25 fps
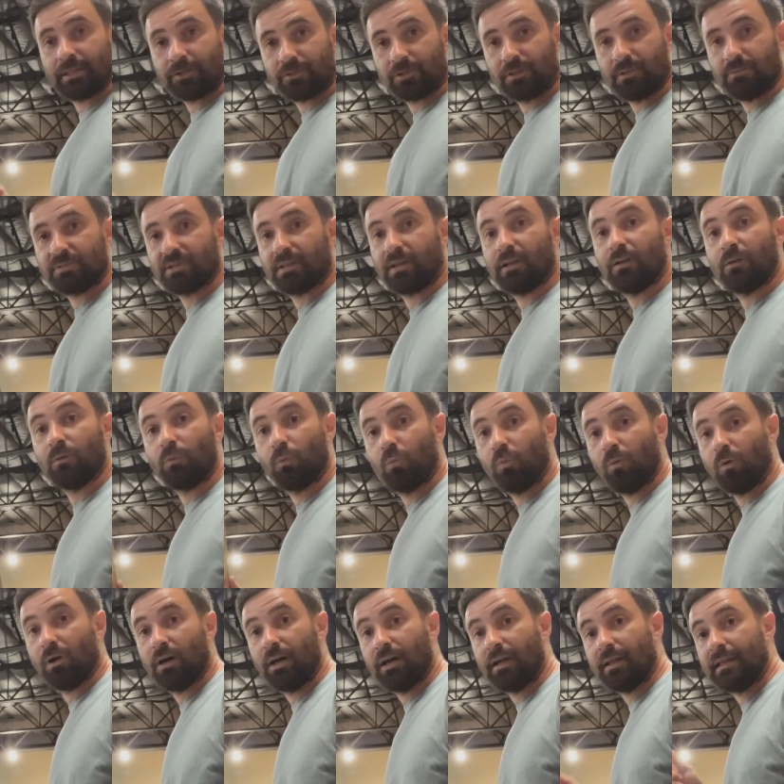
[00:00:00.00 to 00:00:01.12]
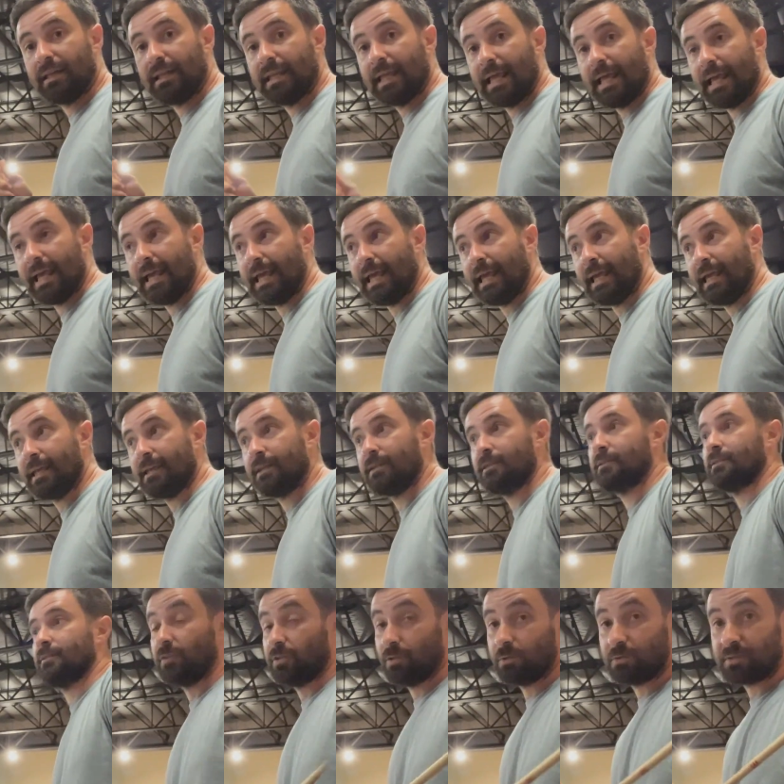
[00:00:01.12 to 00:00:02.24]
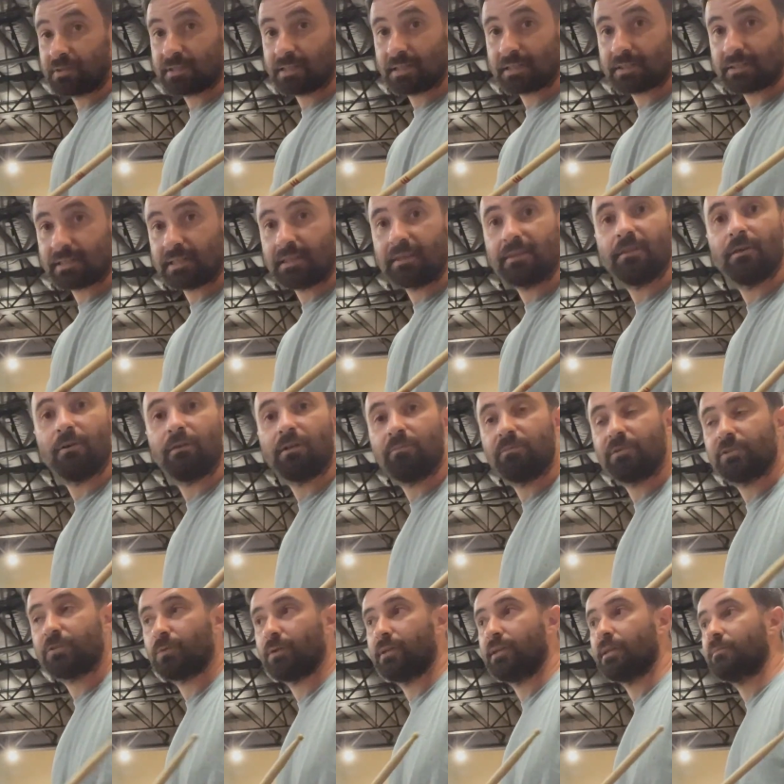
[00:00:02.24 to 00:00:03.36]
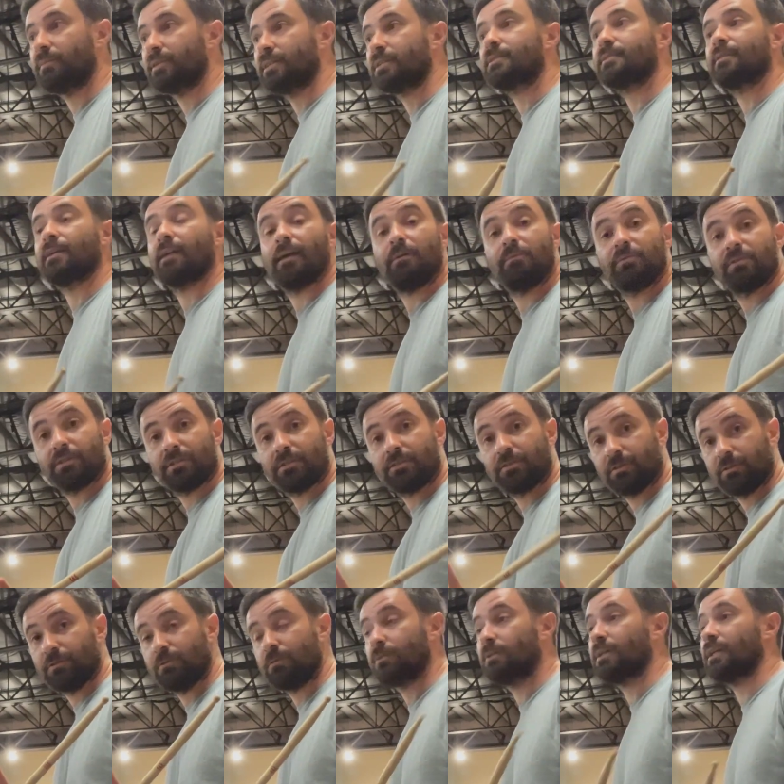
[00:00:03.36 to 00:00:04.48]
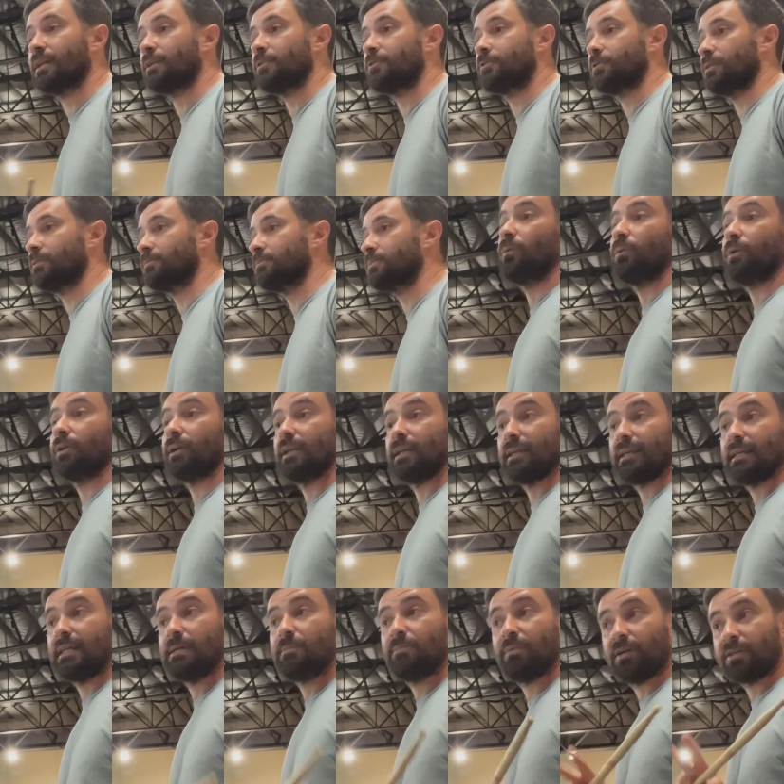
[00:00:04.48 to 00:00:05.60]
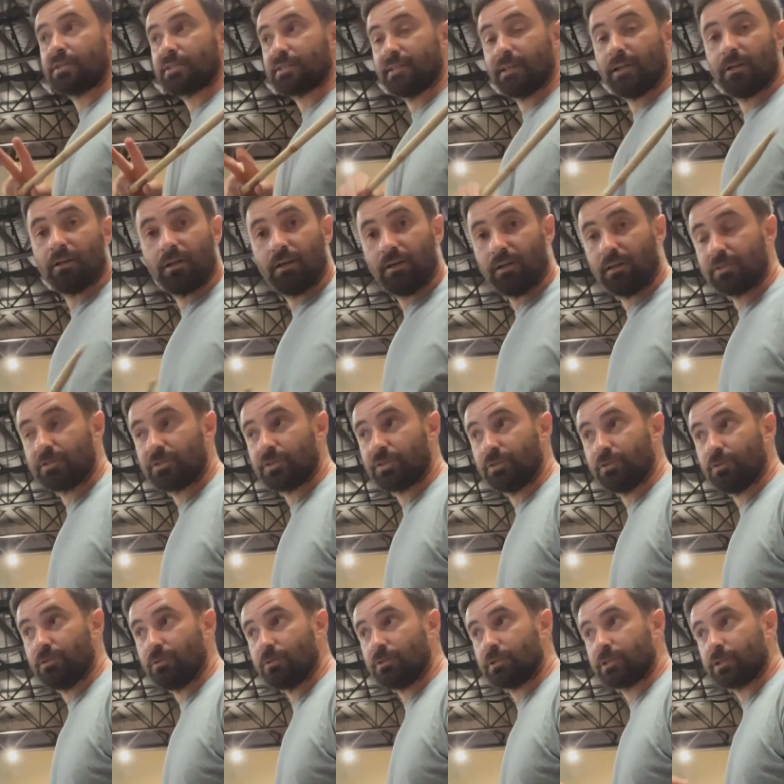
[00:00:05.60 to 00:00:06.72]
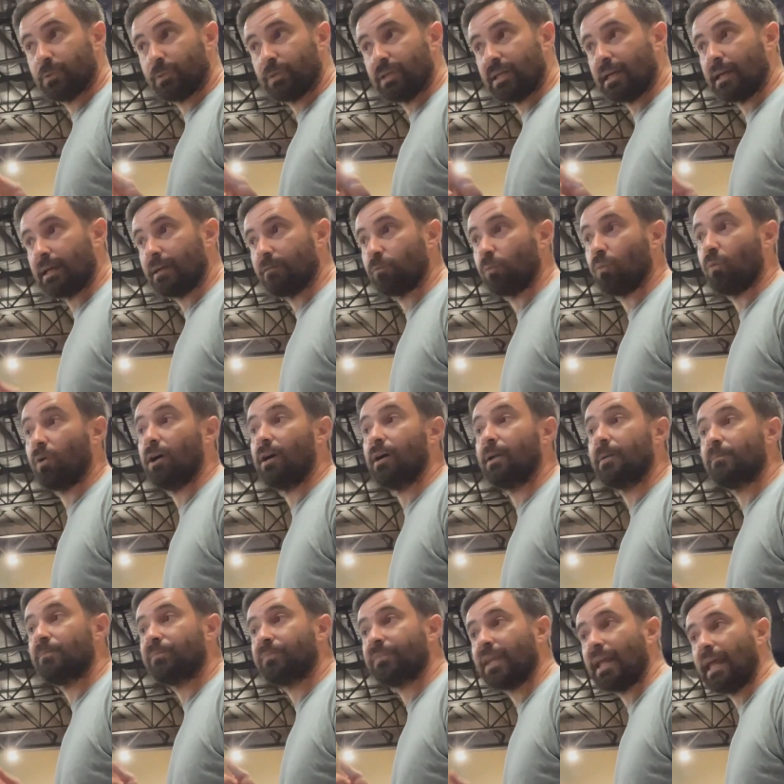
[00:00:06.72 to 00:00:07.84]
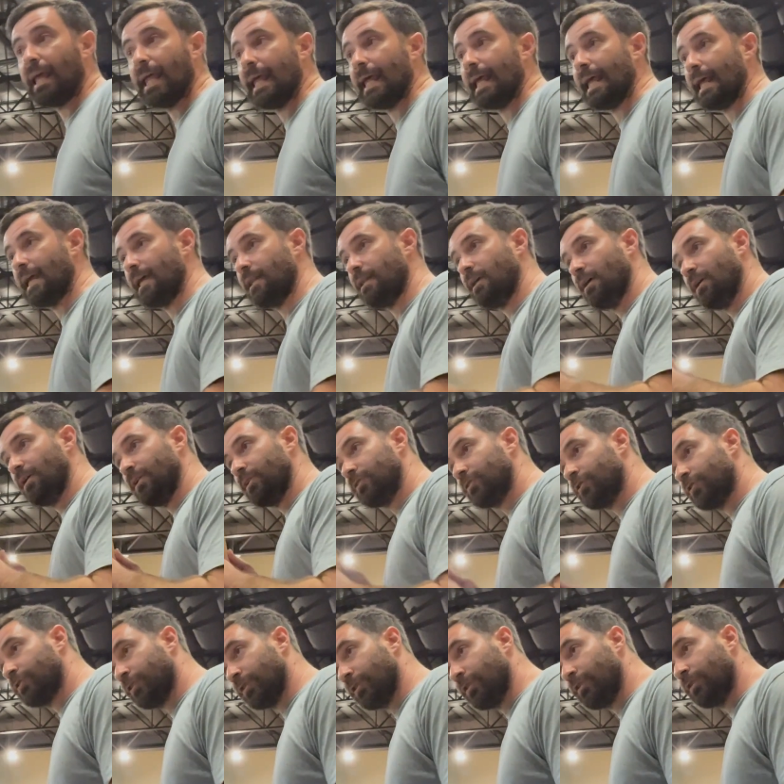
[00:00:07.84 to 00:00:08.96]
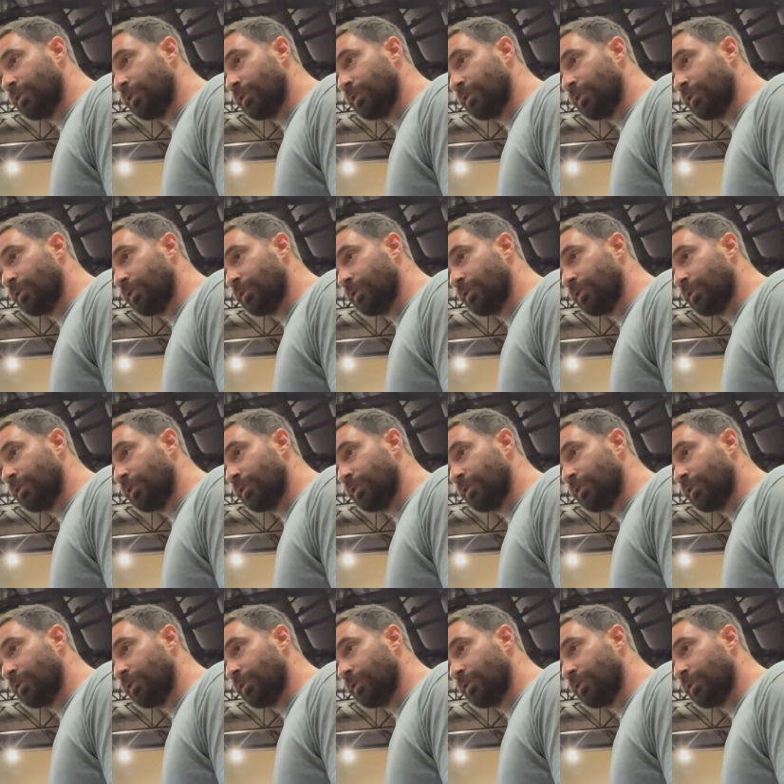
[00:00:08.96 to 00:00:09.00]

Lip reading: drums on 1 and, no 16th note in between them this time, just 2 kick drums. We're going to keep our snare on 2, so we have 1 and 2.